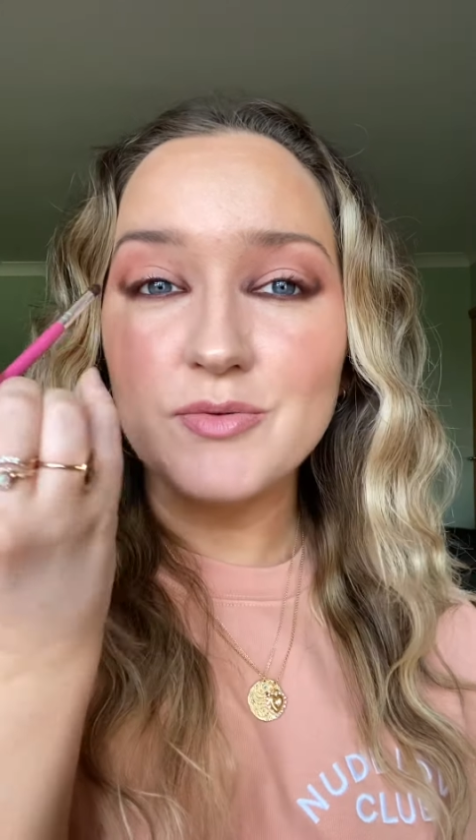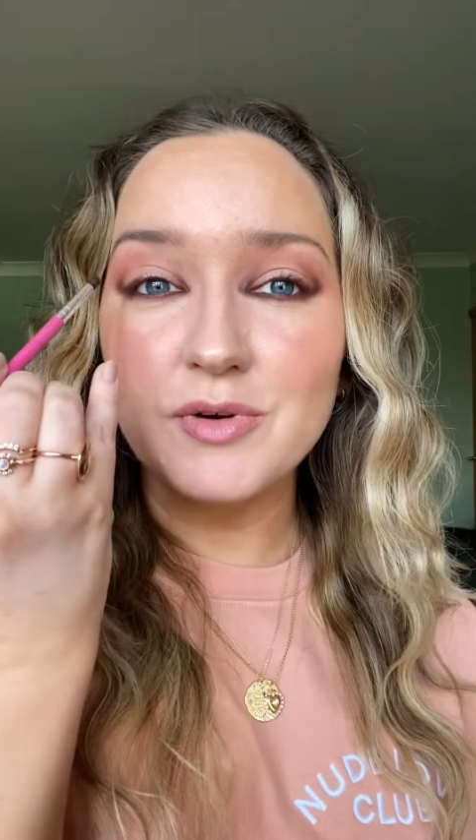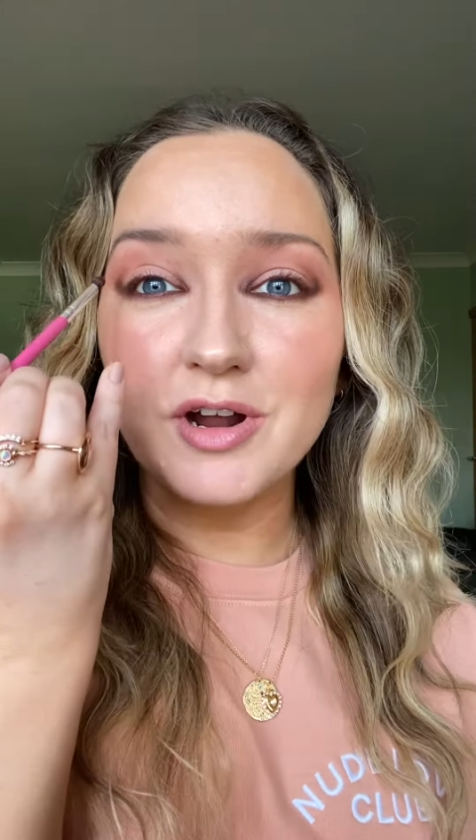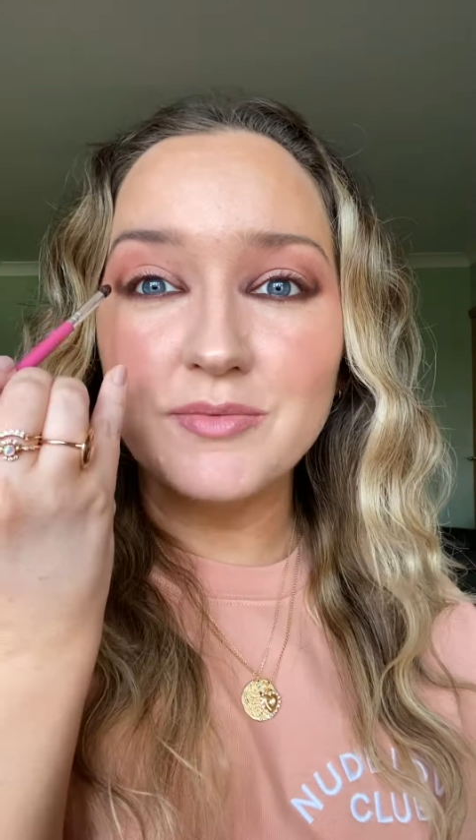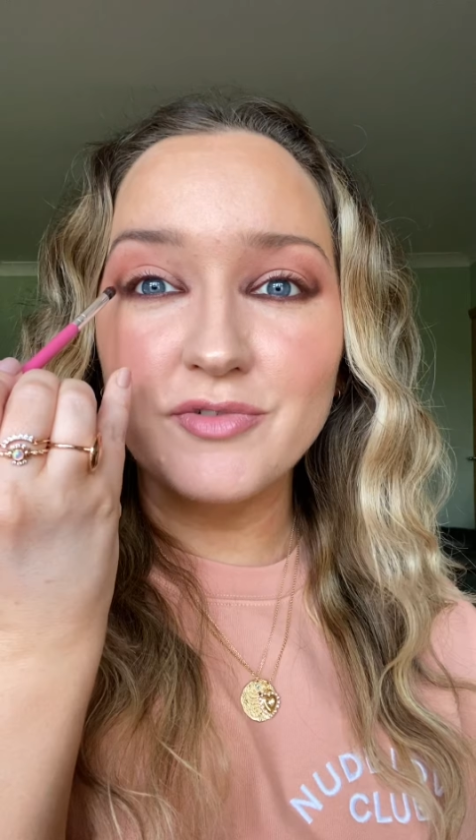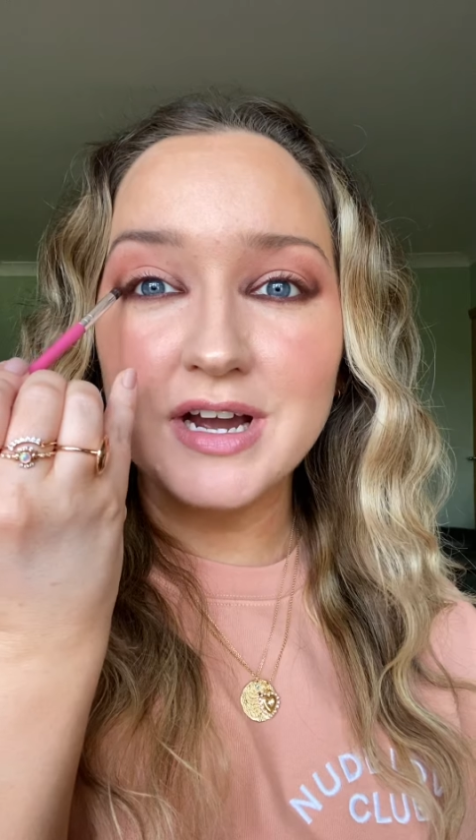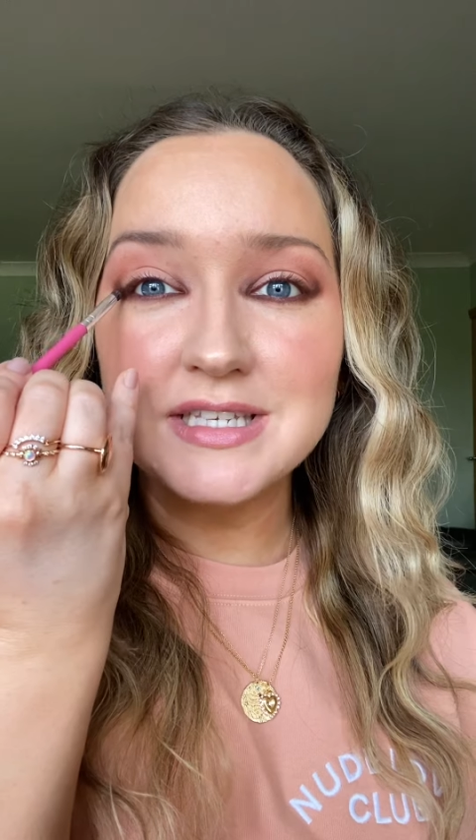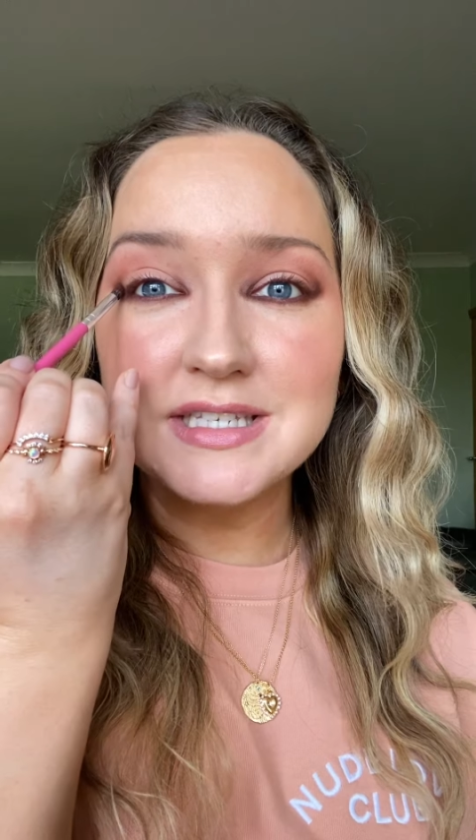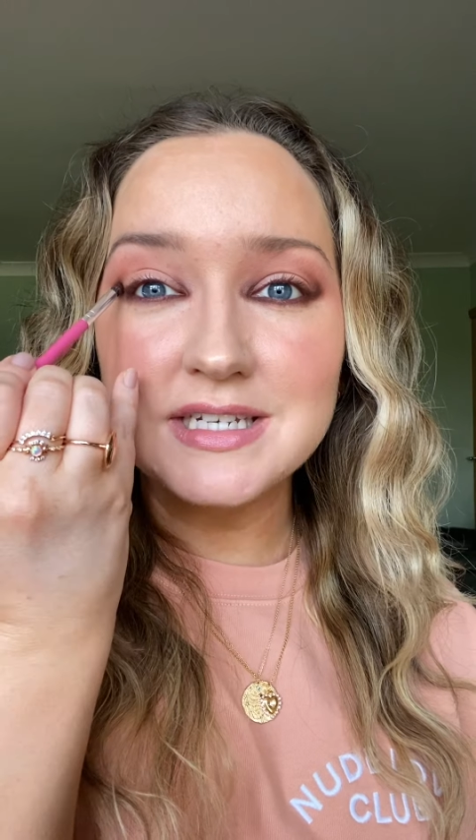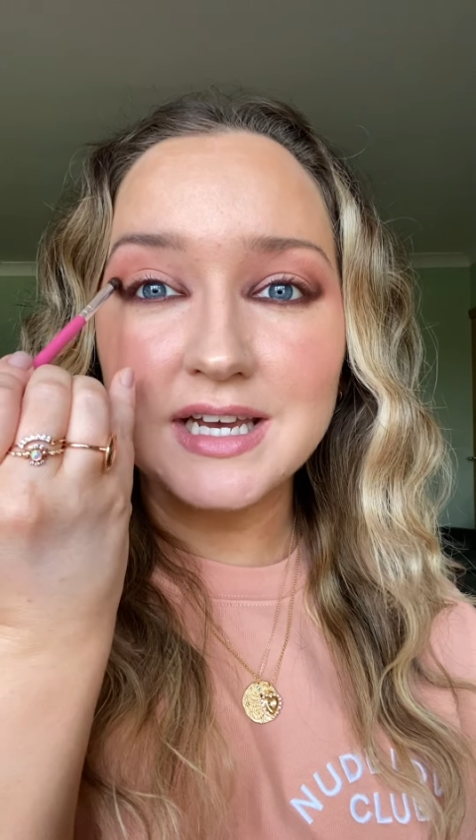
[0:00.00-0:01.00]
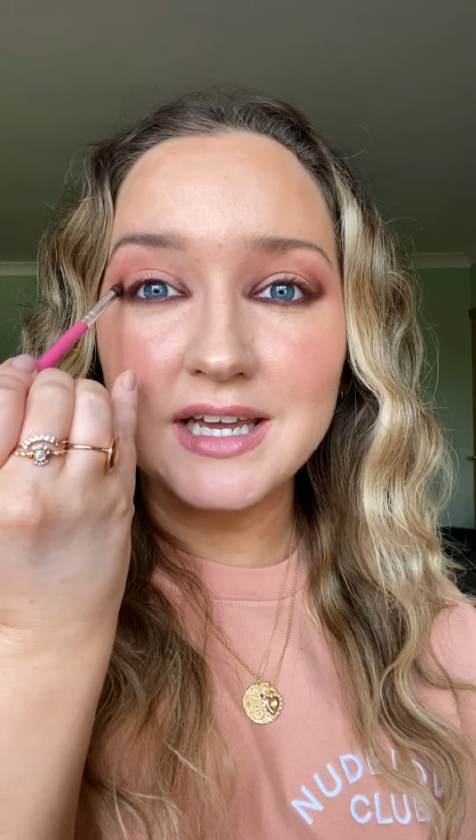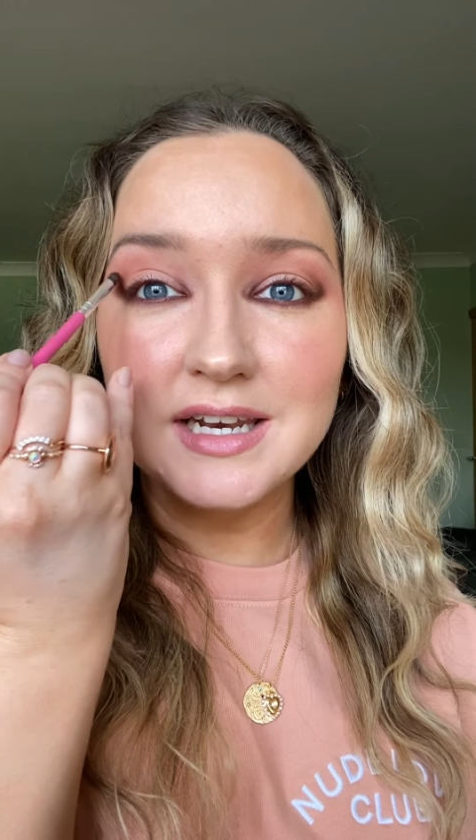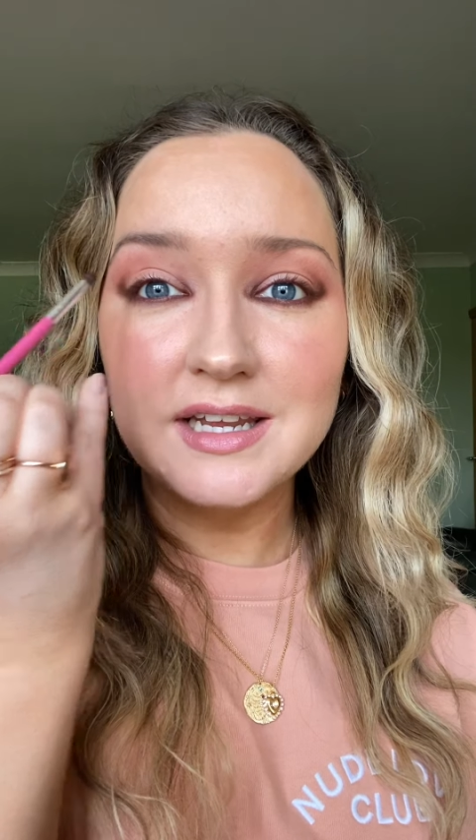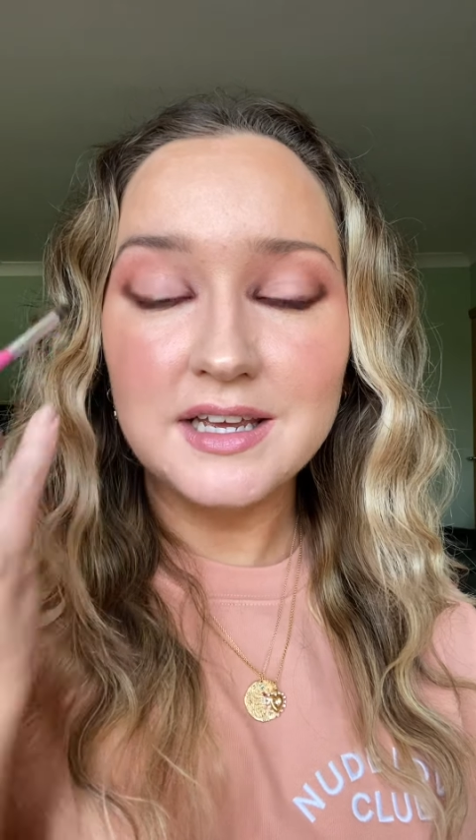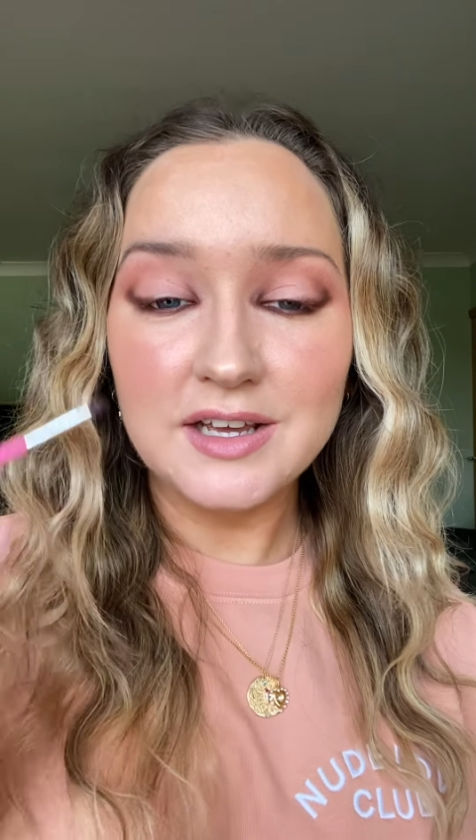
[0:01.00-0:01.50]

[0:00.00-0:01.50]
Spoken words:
when I'm resting,